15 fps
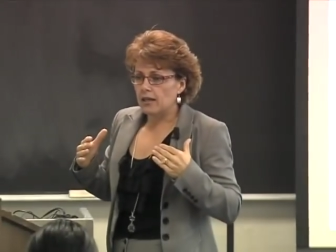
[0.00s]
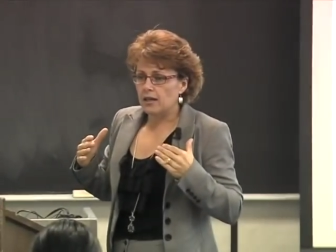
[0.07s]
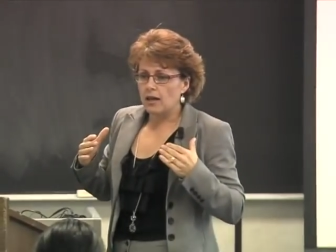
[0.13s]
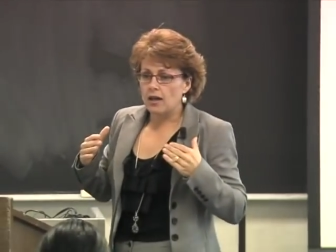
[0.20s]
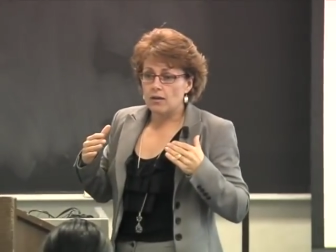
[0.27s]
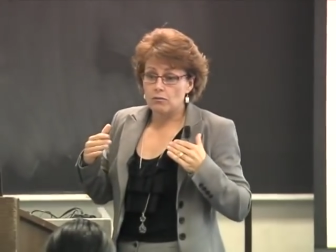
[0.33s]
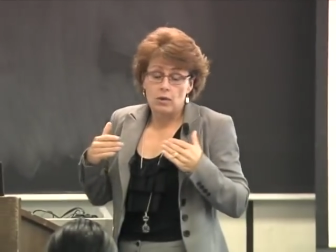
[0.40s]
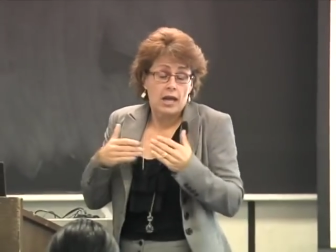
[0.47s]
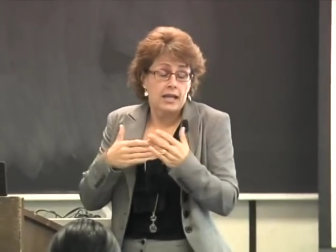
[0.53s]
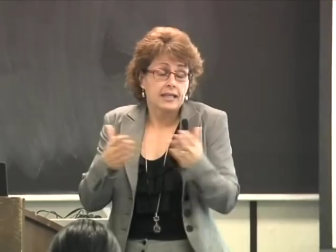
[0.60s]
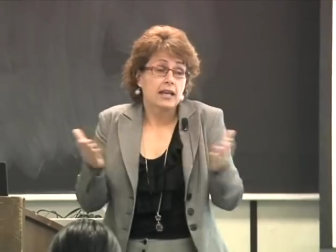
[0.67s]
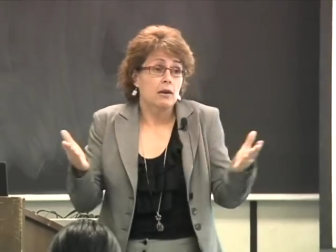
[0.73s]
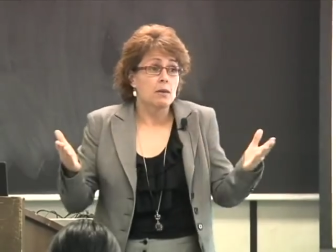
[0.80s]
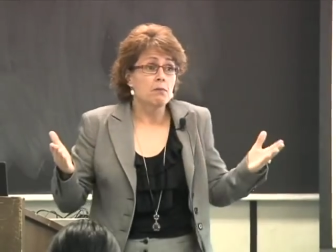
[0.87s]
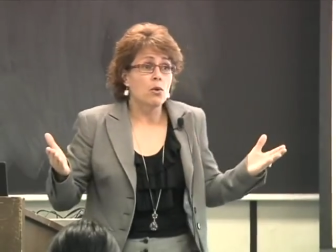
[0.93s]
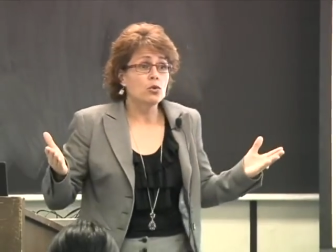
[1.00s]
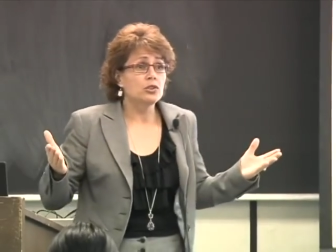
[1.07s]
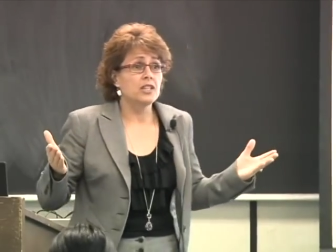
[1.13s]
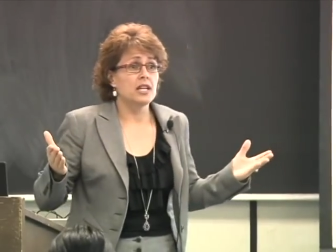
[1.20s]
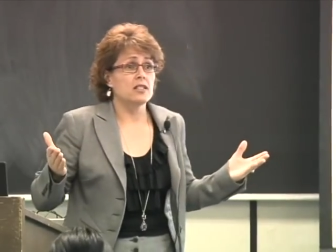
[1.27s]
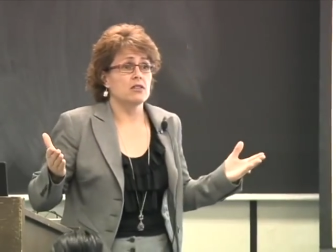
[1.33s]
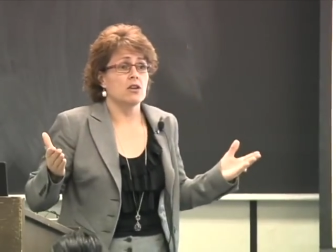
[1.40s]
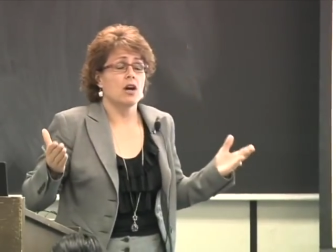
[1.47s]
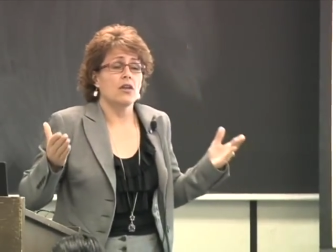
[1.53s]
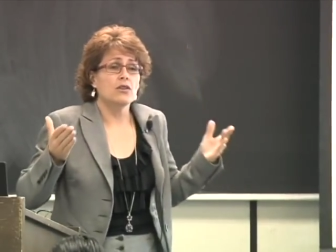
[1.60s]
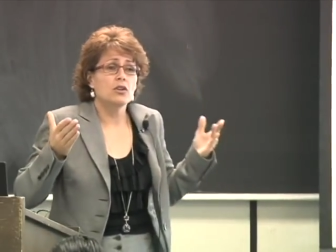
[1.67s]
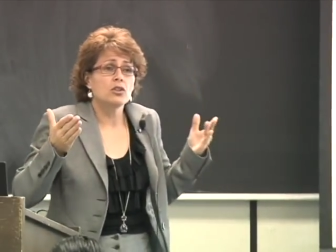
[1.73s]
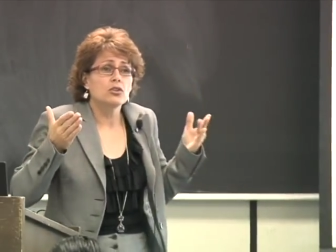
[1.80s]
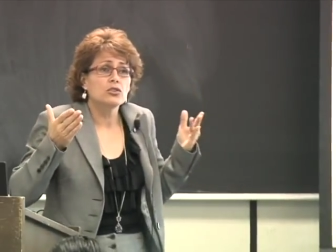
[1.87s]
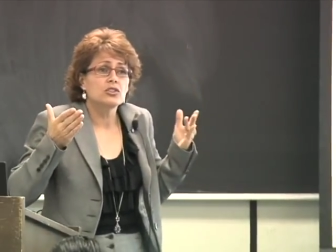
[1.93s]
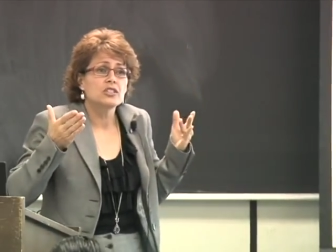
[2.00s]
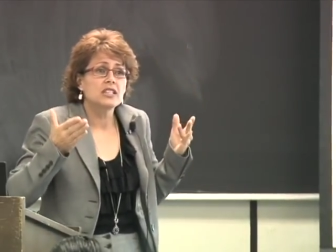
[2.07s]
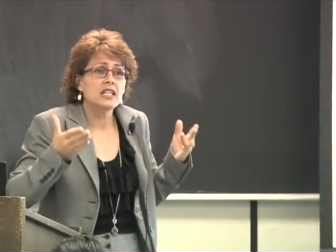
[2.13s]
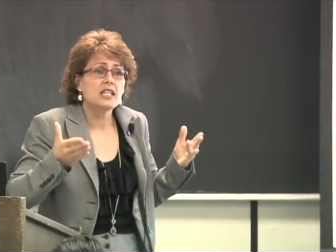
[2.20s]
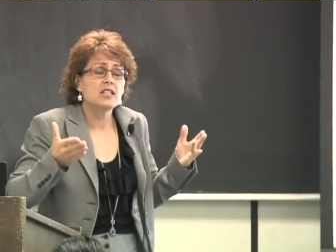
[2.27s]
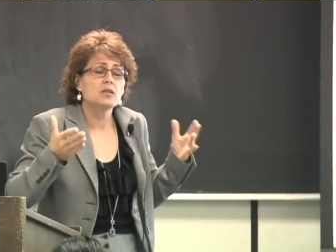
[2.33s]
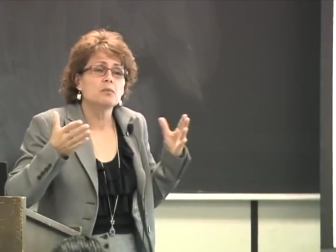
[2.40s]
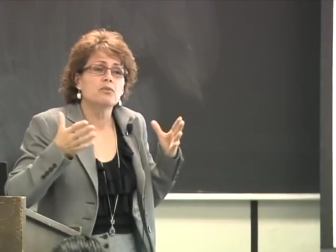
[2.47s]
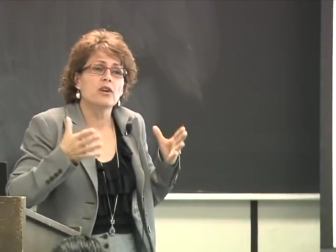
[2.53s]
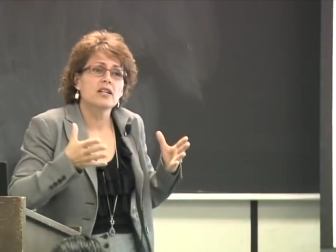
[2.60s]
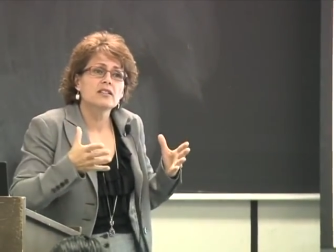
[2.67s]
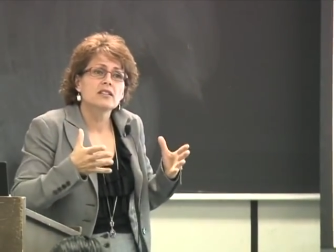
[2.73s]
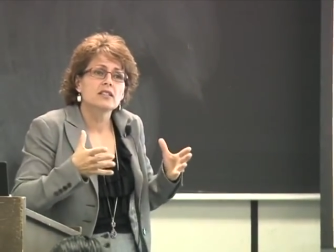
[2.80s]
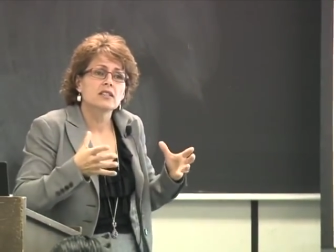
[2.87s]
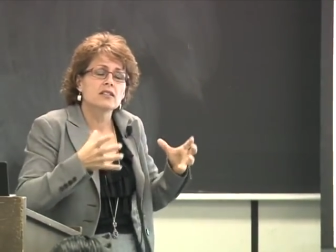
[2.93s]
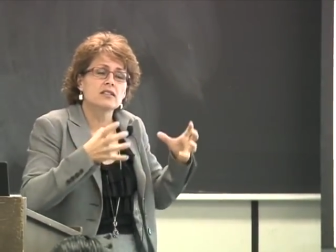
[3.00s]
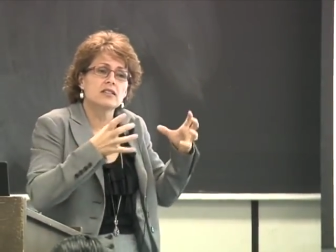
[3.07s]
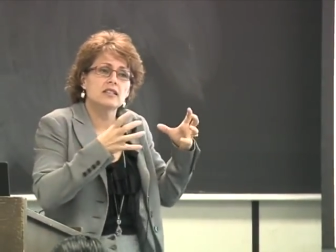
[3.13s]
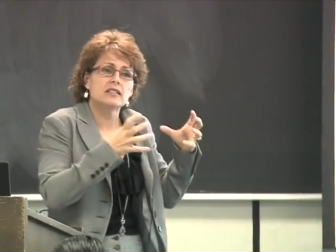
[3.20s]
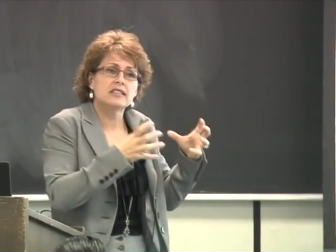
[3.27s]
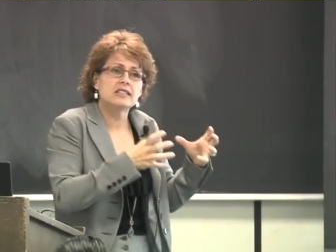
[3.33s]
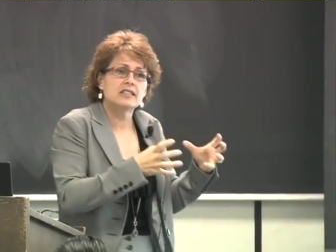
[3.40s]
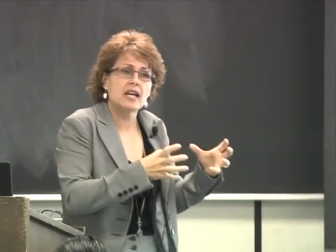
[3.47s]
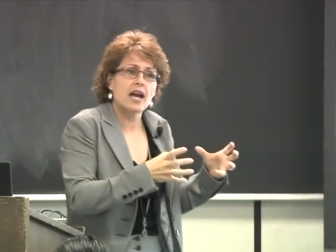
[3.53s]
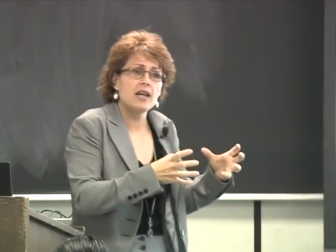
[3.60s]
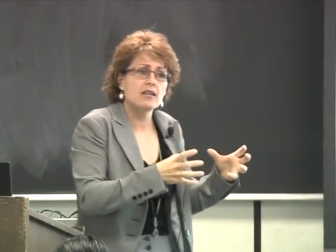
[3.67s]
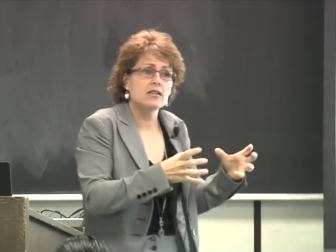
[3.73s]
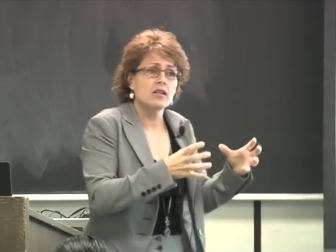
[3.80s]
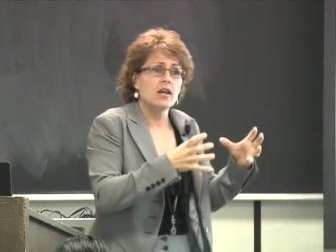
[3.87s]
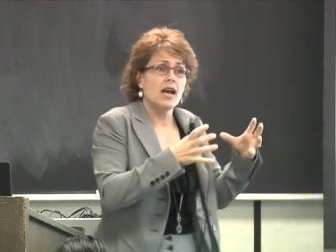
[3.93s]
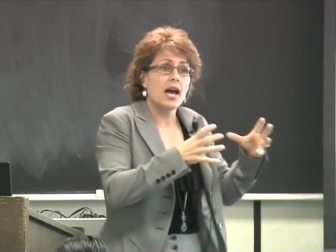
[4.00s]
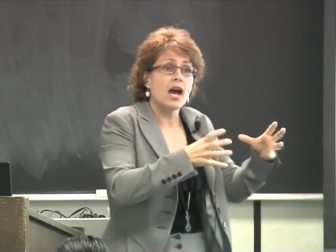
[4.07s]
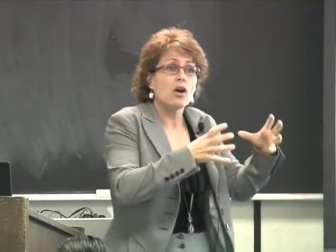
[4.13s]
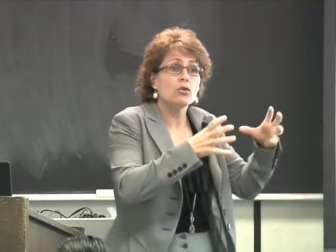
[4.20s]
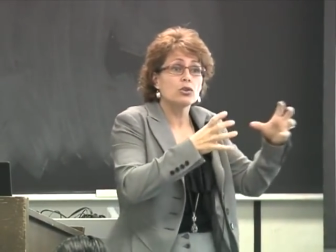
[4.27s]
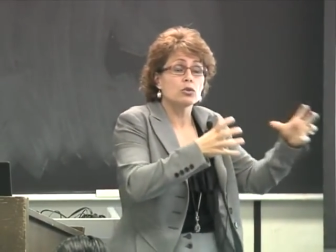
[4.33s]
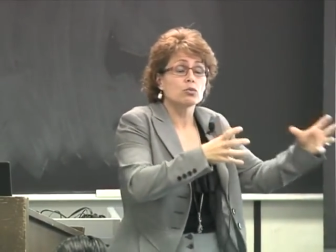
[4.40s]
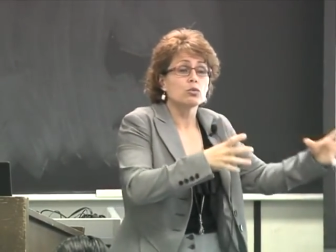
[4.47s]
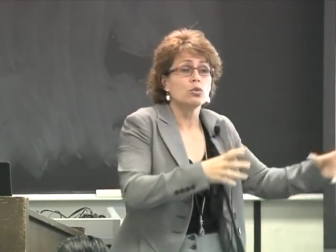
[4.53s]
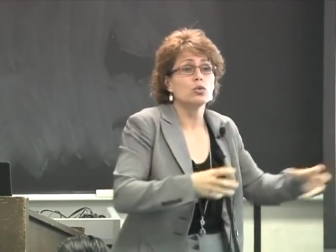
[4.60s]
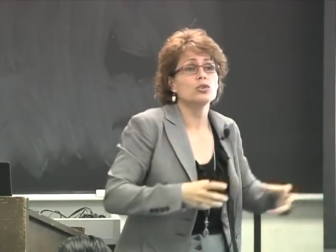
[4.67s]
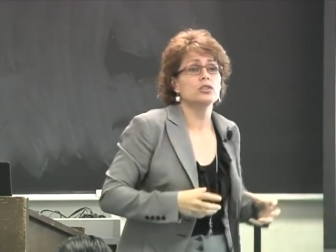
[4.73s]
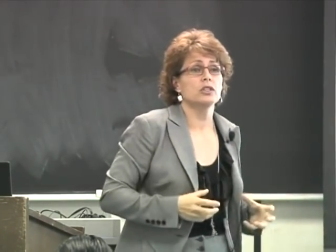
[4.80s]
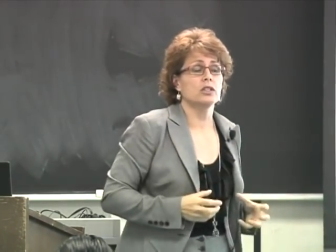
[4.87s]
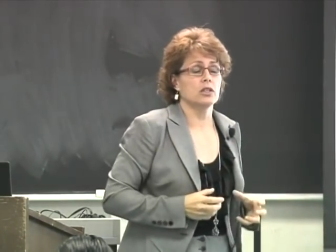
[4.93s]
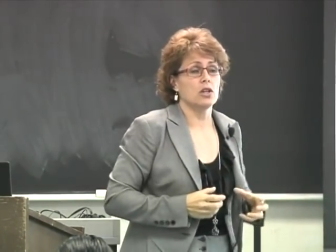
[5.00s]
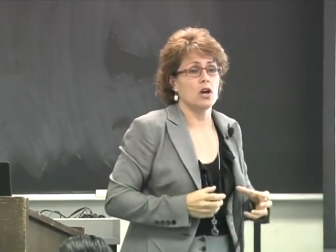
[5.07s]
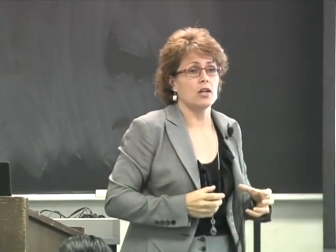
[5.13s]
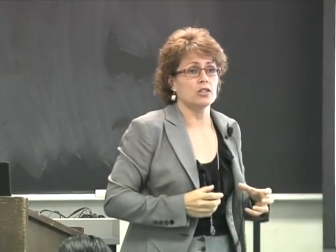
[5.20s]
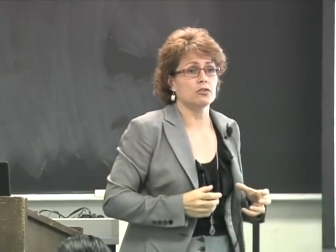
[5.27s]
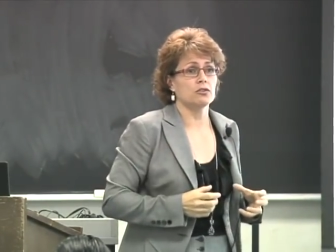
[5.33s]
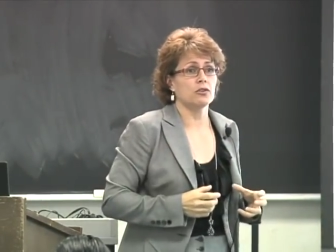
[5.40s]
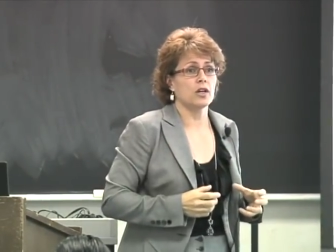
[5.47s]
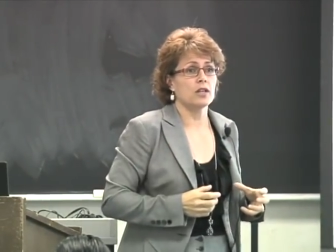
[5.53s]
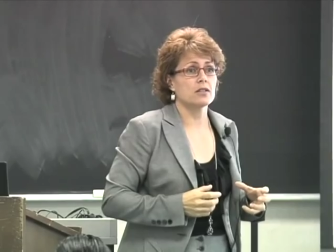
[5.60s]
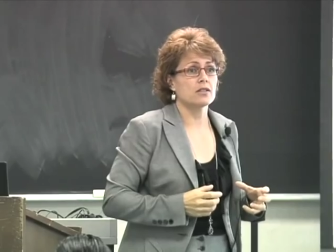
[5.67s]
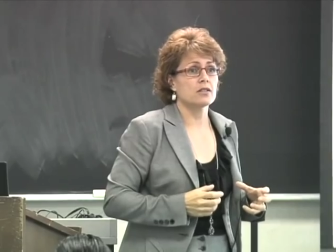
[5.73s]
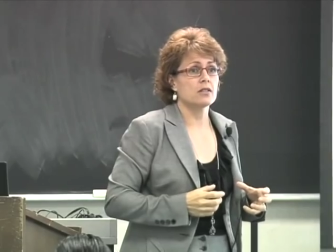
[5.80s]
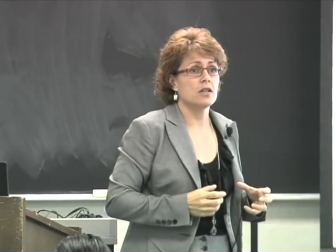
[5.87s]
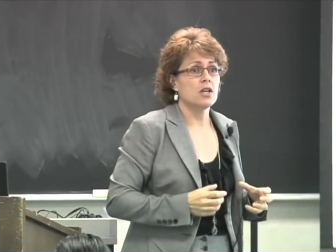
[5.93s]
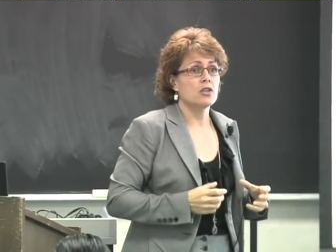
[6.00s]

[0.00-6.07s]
uh, and, and most case law, you'll see these precedents that set out the rules and the laws for us.